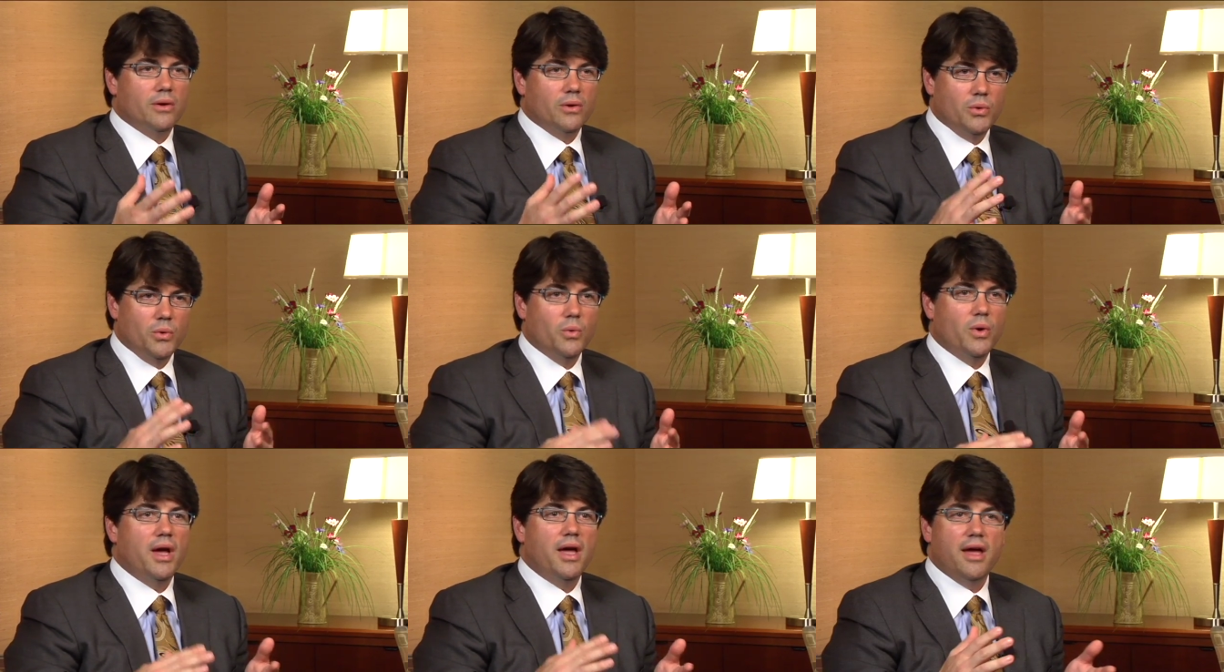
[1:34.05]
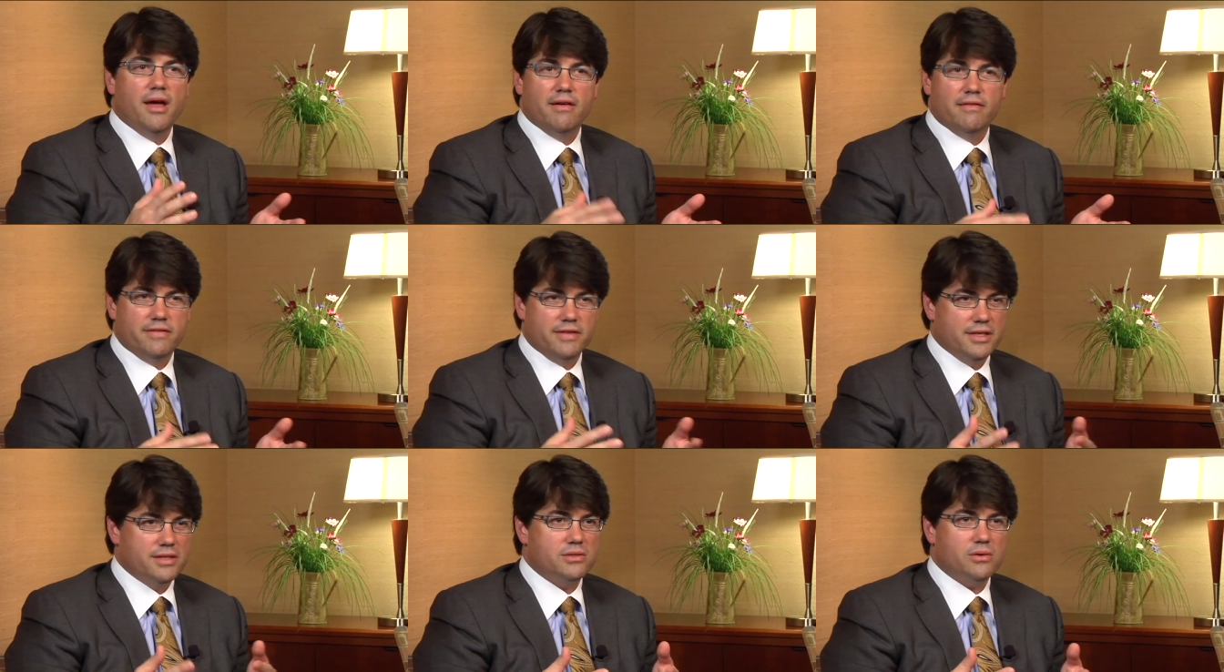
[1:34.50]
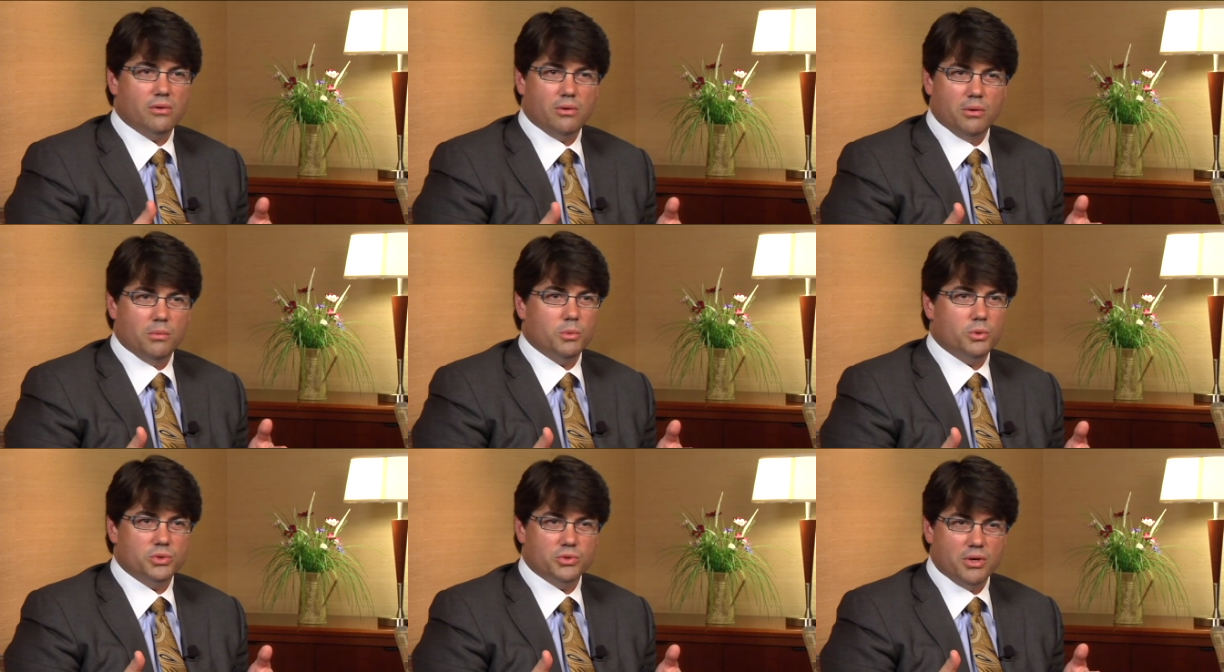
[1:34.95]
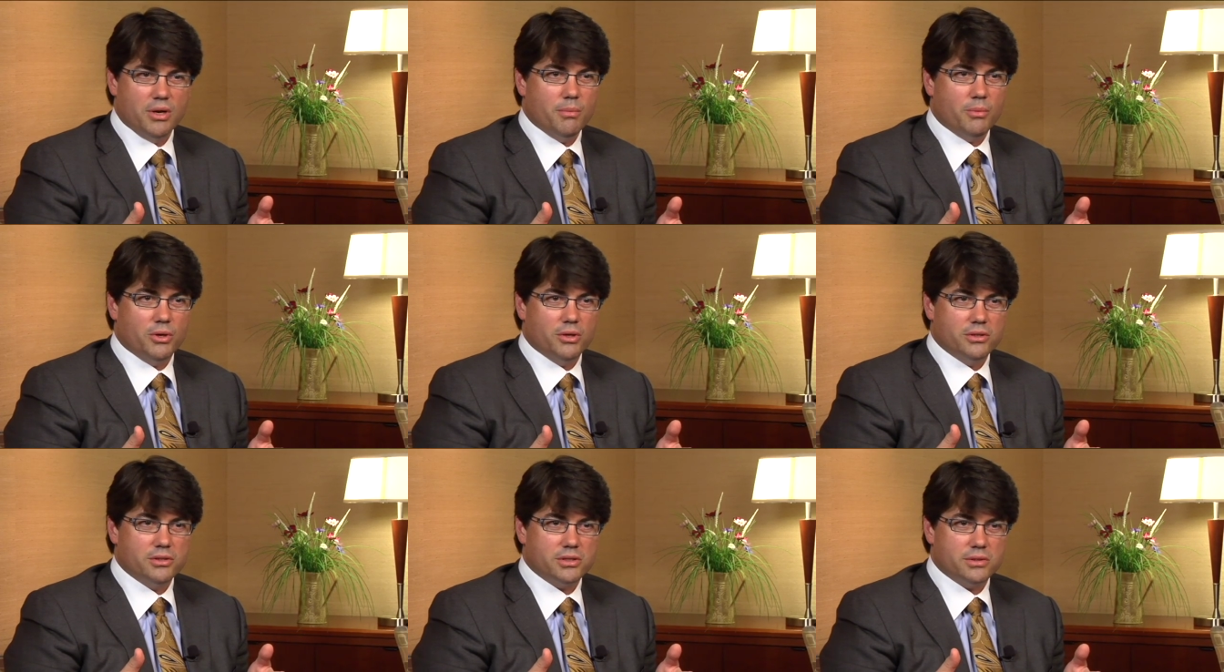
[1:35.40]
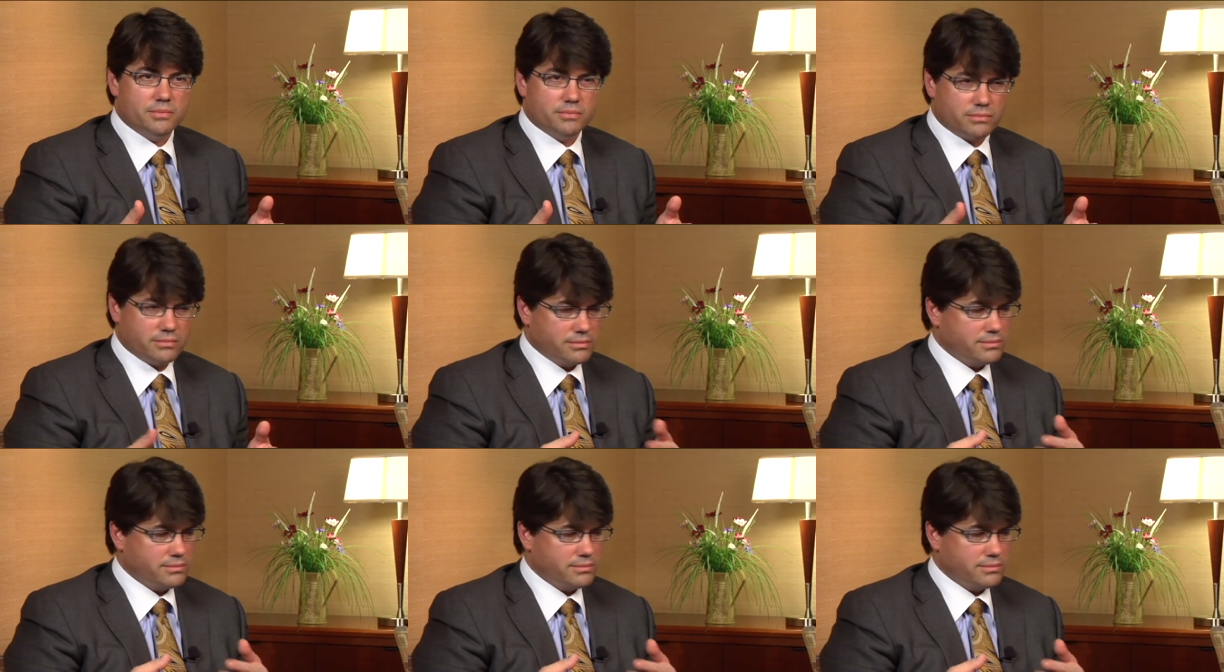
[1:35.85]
who have these horrible tremors